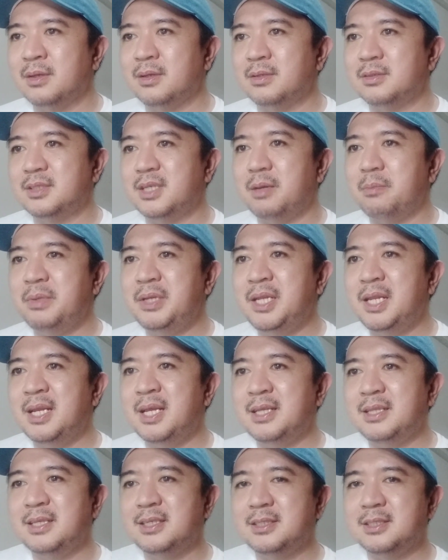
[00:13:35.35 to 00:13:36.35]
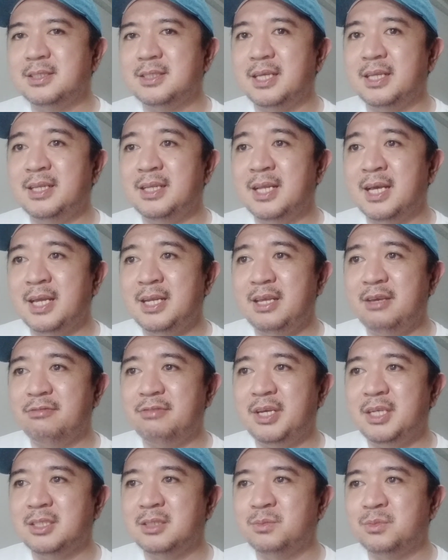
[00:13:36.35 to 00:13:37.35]
Sabi nila, this is a
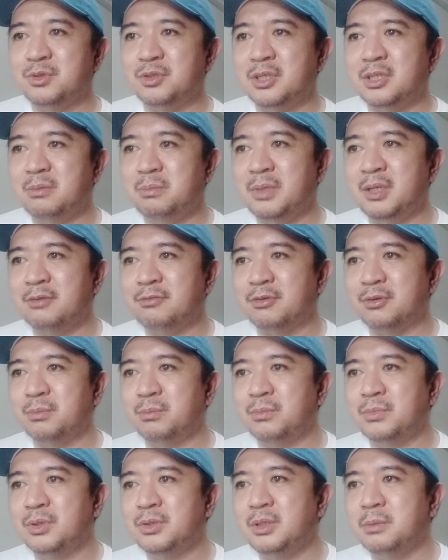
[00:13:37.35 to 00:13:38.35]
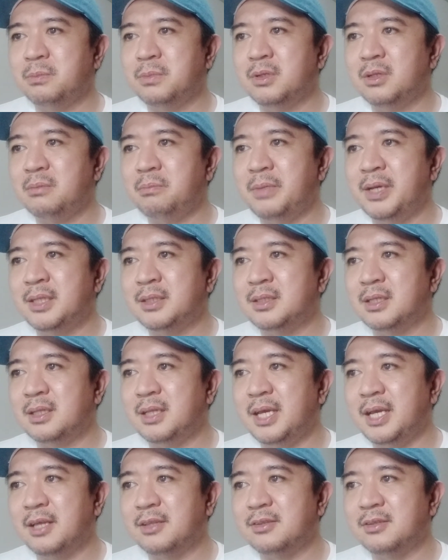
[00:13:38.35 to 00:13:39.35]
non-invasive treatment for multiple mental
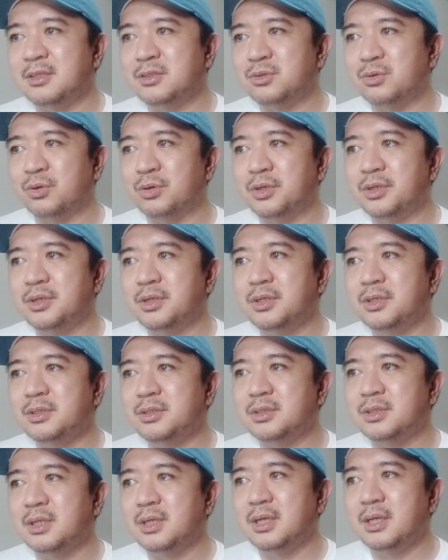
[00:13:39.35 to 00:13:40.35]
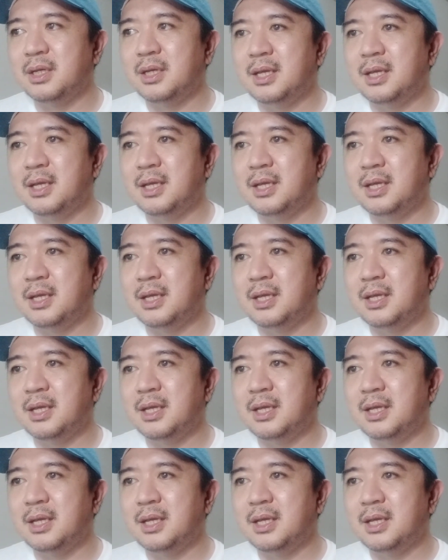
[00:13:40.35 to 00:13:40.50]
health disorders.